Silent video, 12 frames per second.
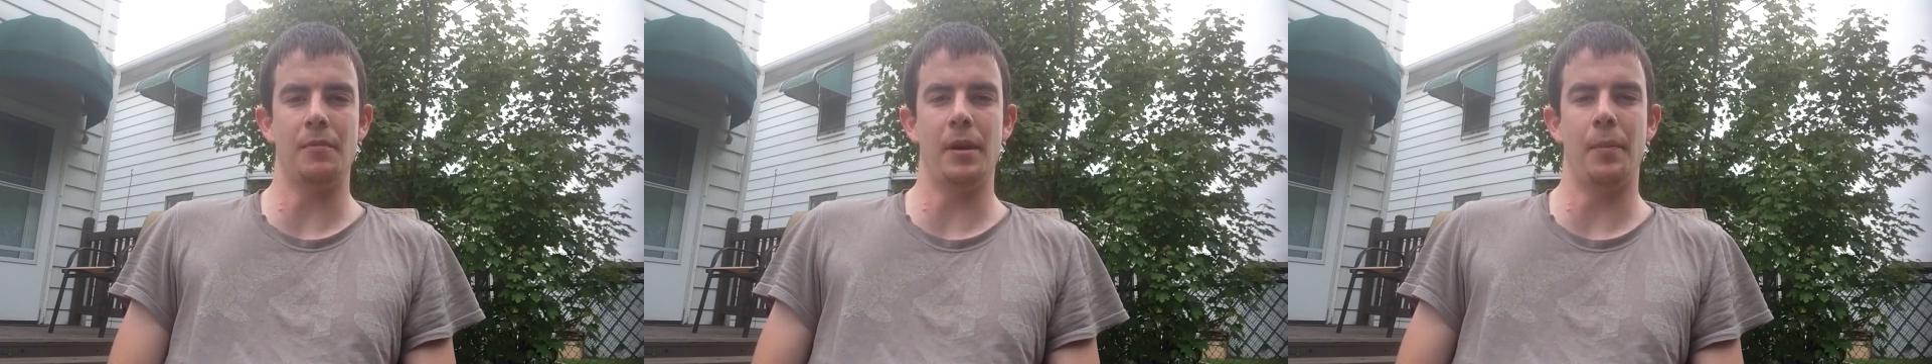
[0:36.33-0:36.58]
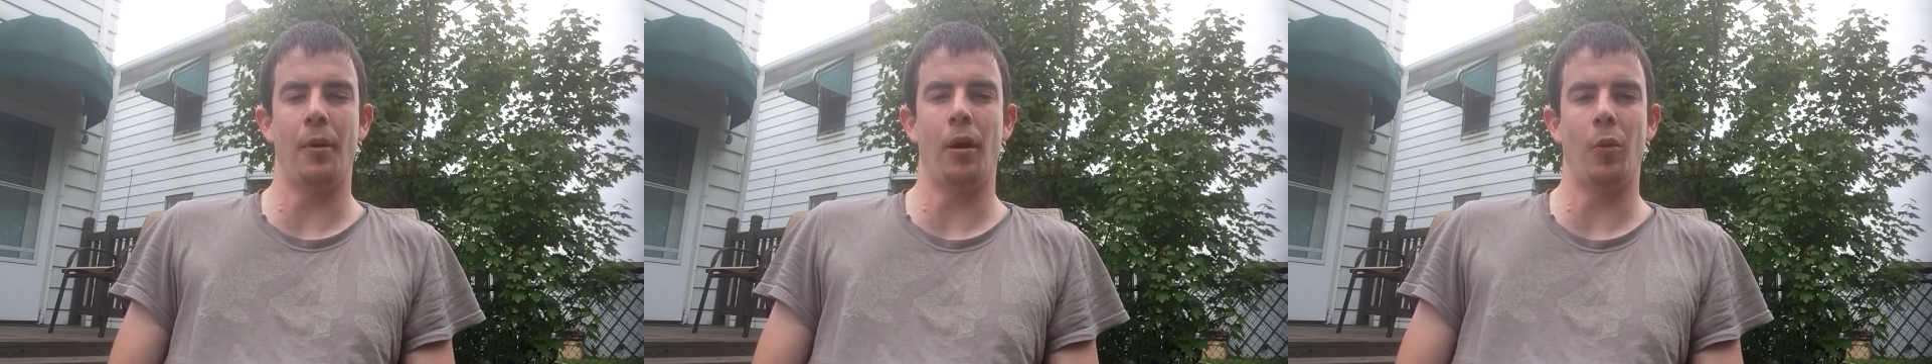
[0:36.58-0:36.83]

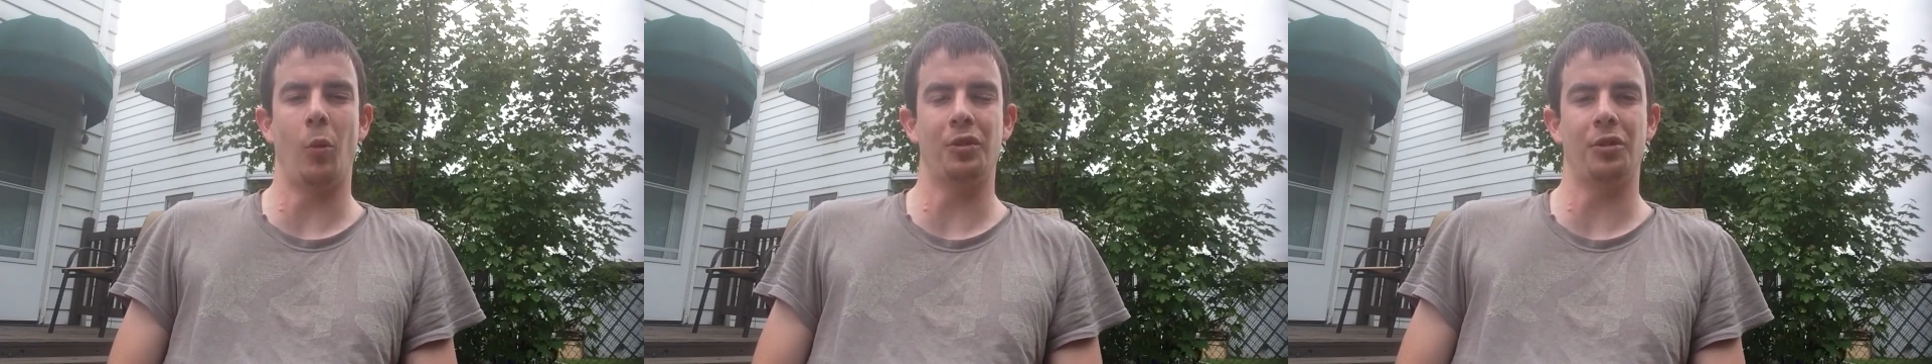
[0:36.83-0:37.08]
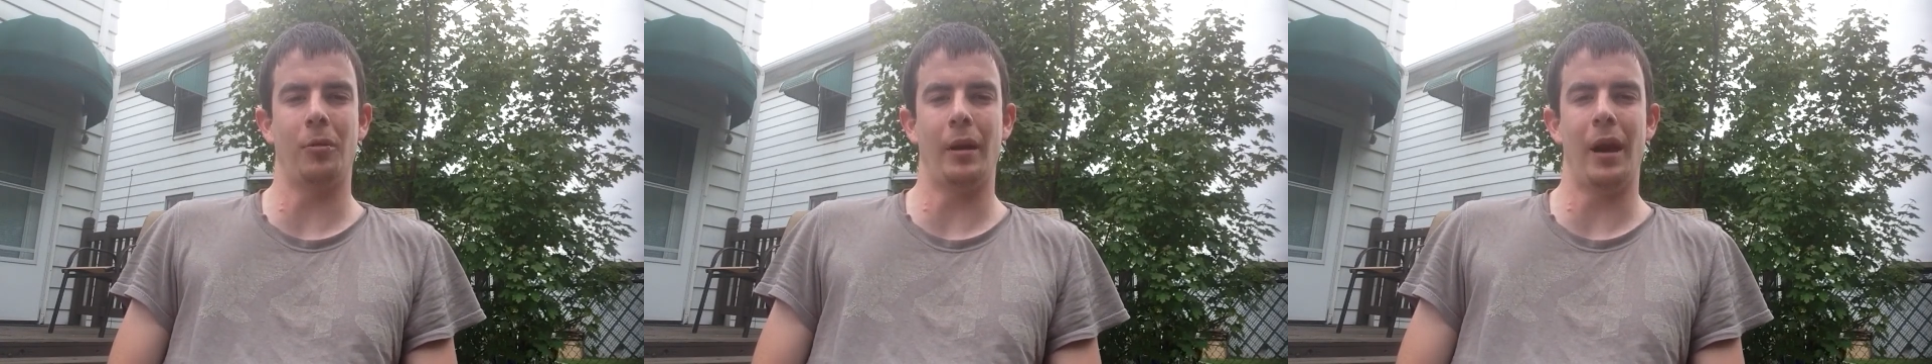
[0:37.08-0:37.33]
be a part of
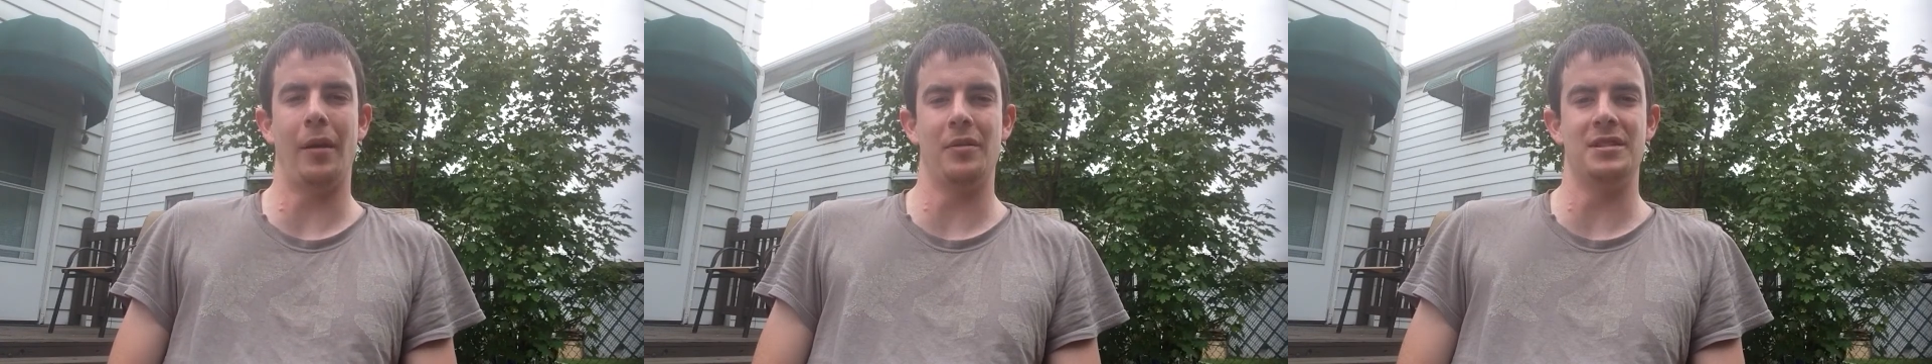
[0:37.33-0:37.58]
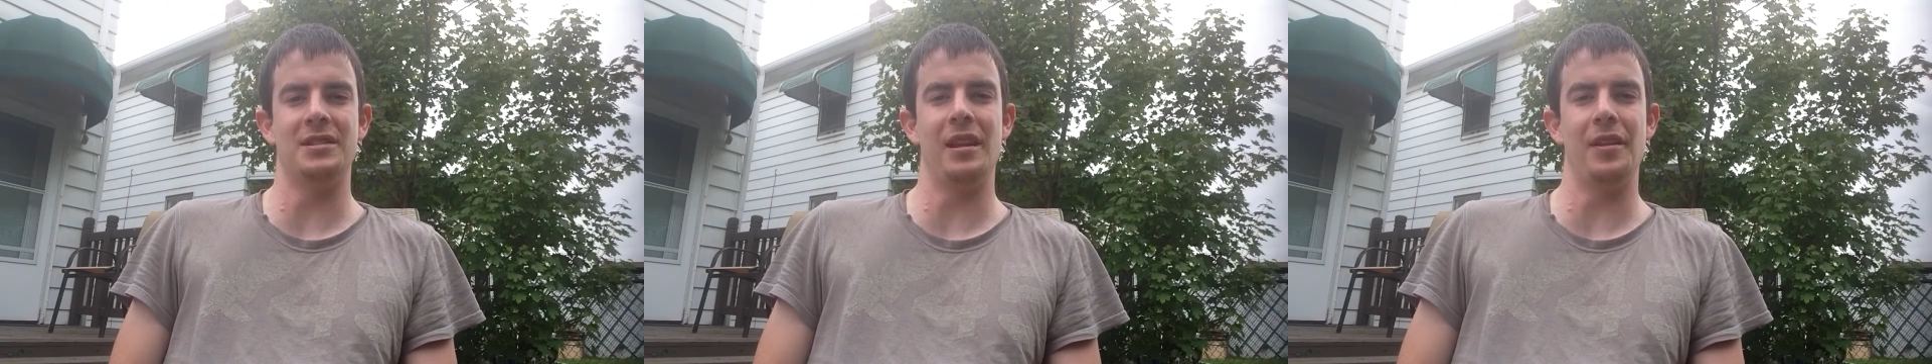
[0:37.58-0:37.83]
what's going on in the
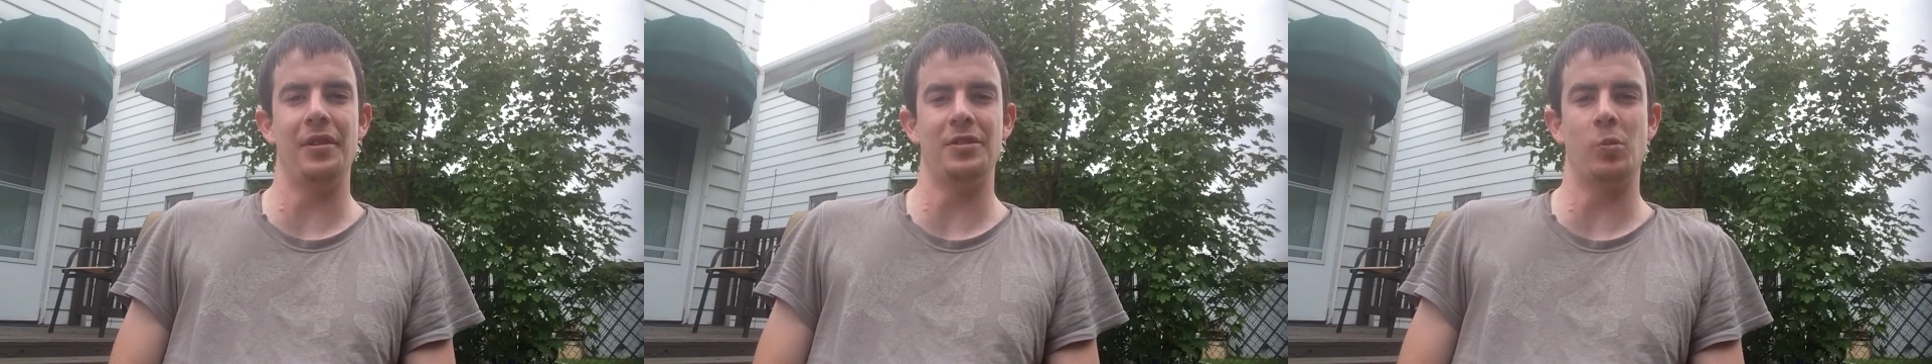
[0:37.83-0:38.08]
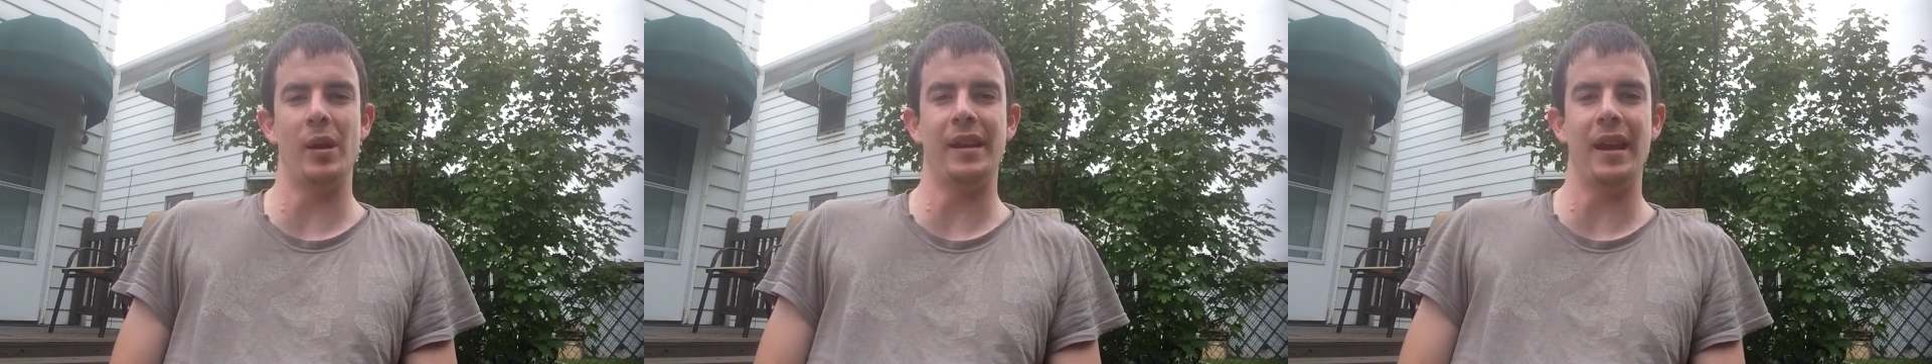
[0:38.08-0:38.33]
city
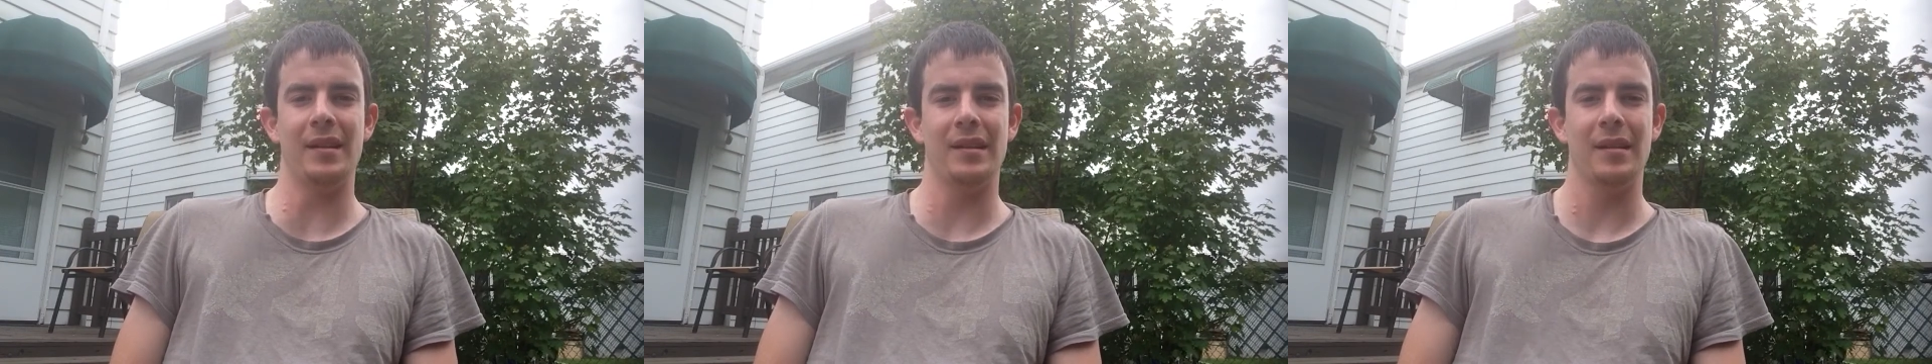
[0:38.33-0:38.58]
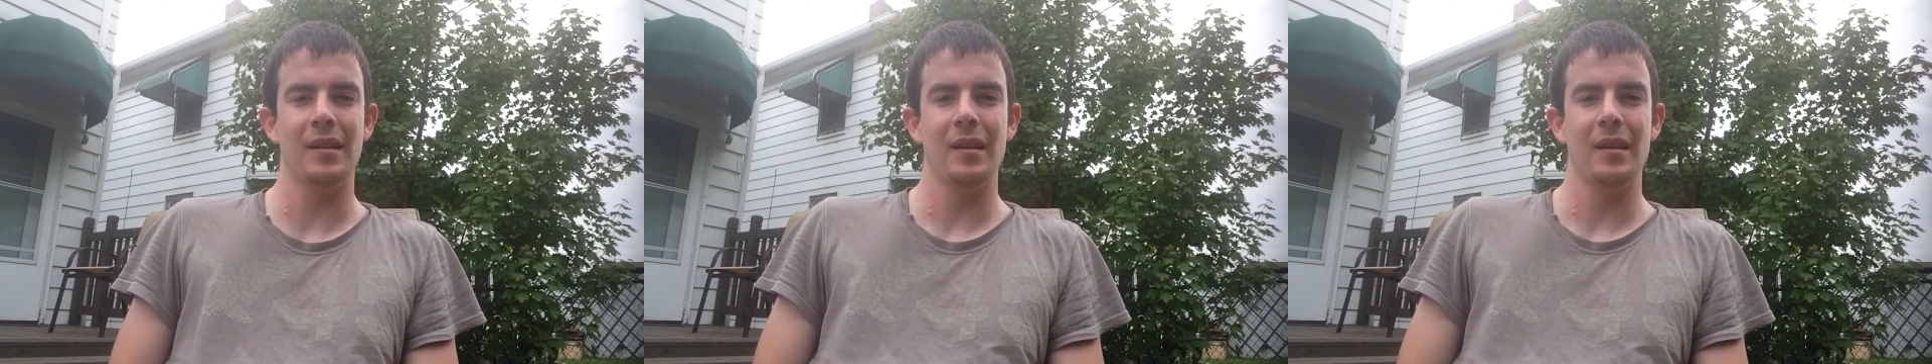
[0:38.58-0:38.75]
this weekend.